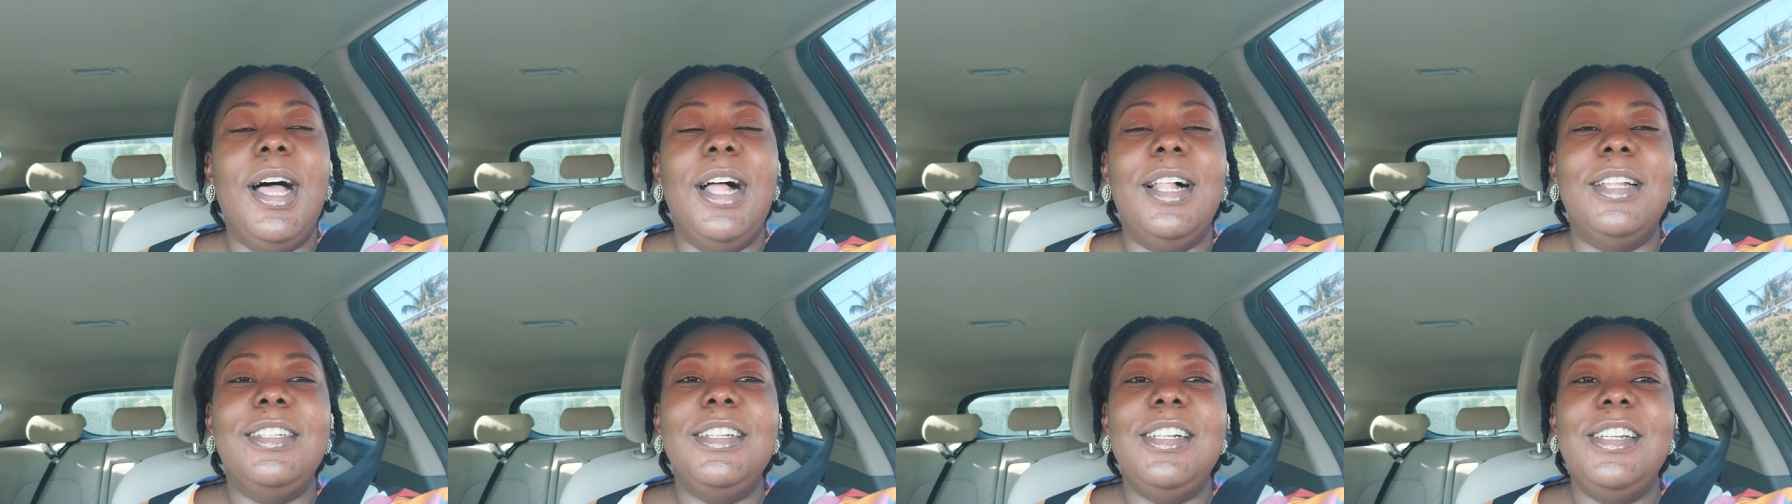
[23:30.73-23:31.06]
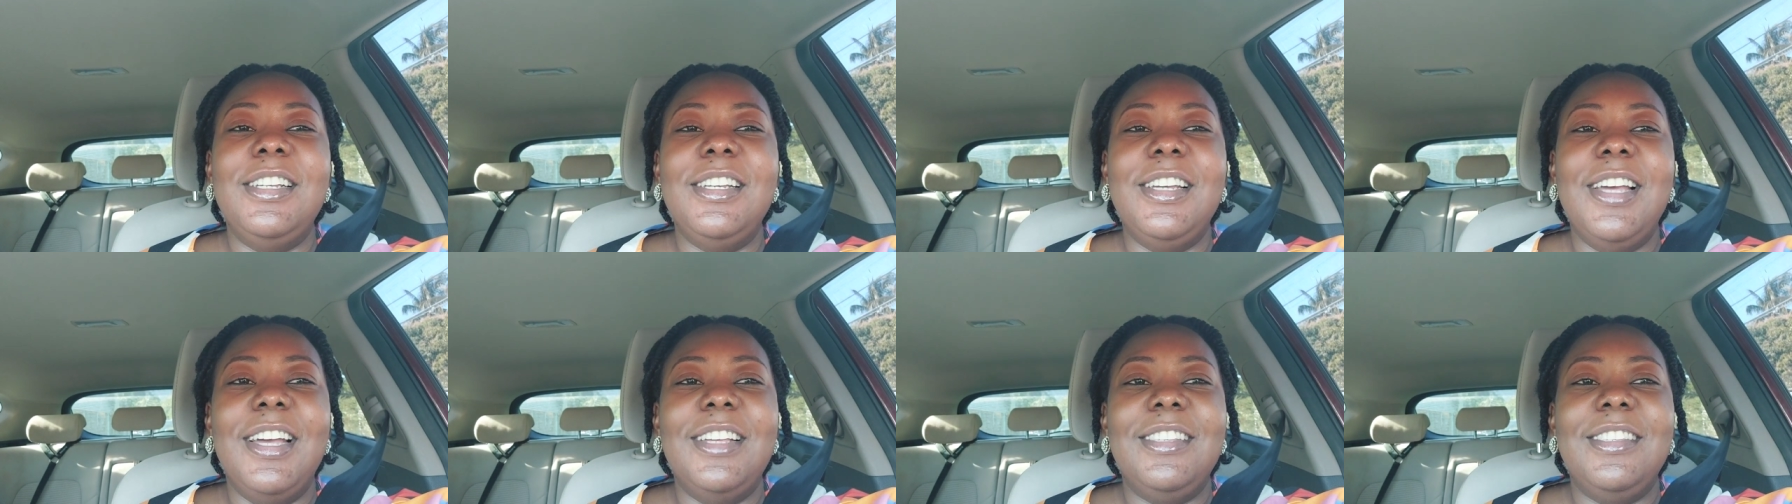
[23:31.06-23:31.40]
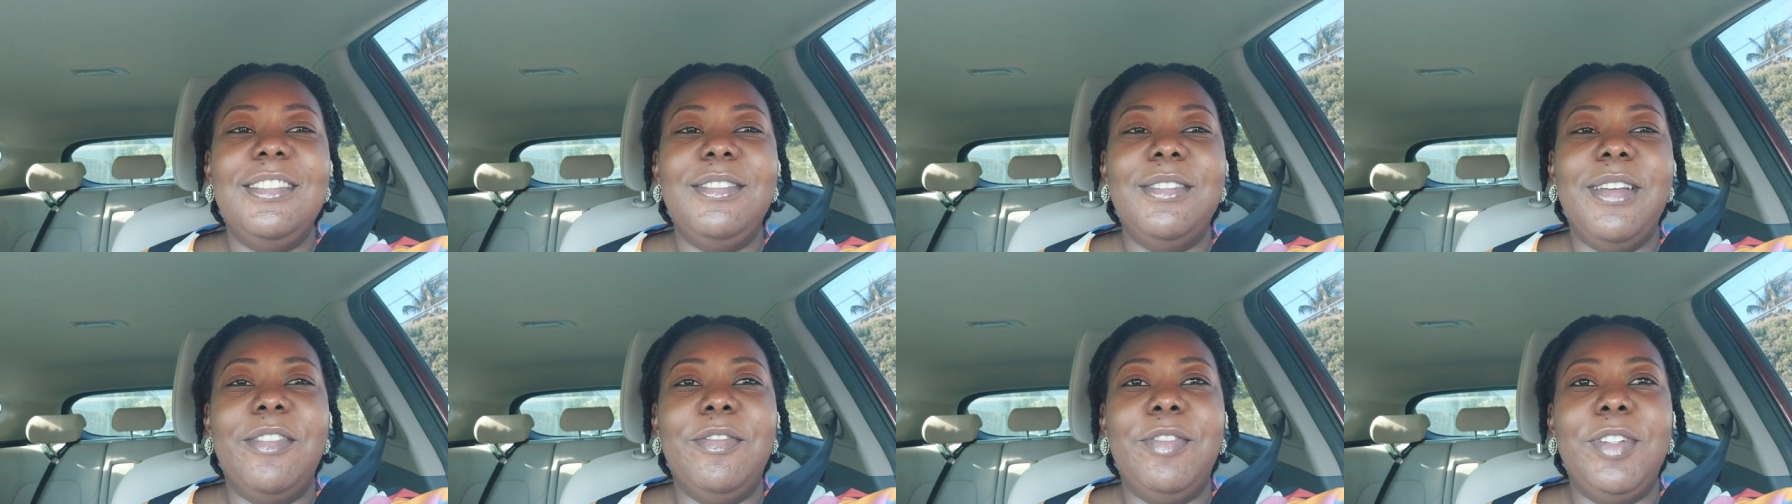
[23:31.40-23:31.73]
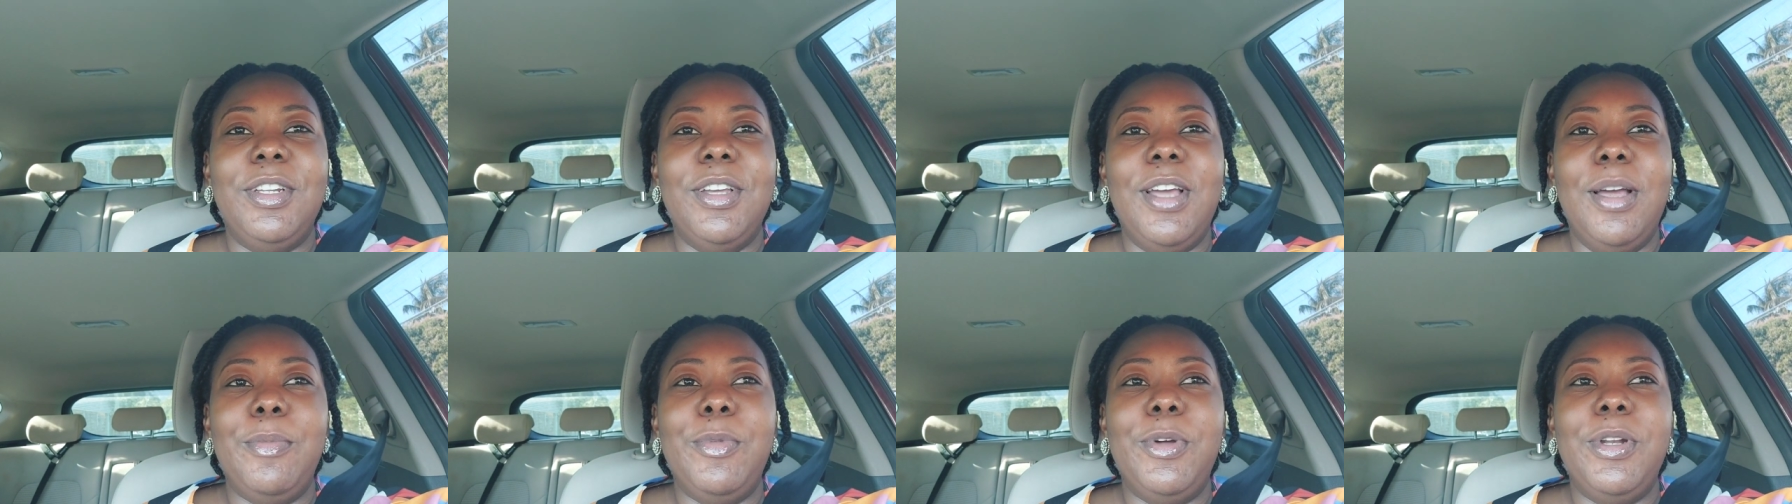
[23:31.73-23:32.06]
i'll tell you guys in a
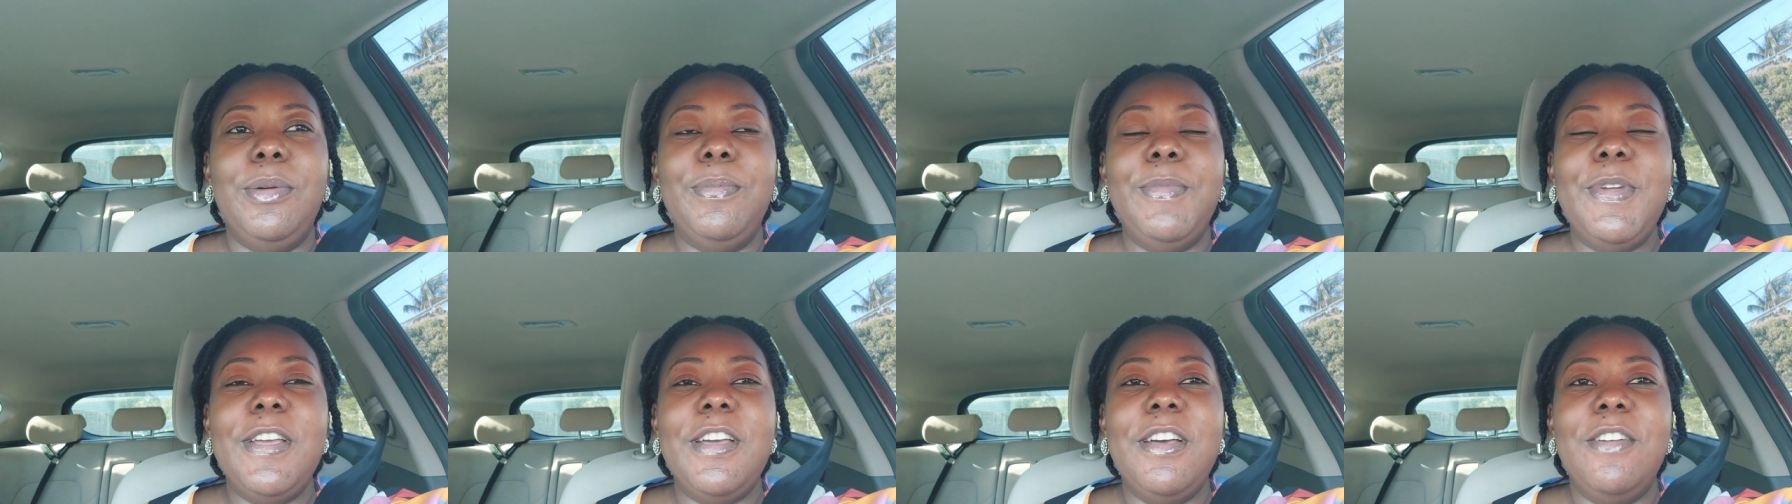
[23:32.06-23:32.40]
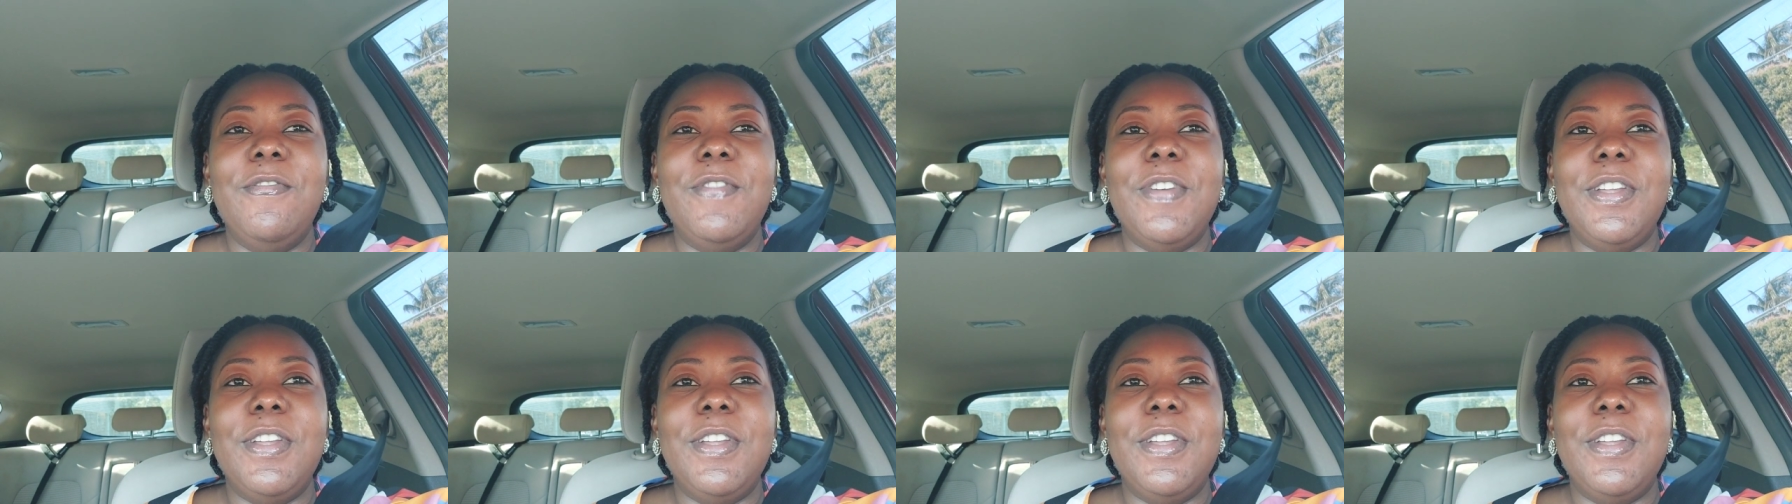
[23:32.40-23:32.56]
video i'm gonna make a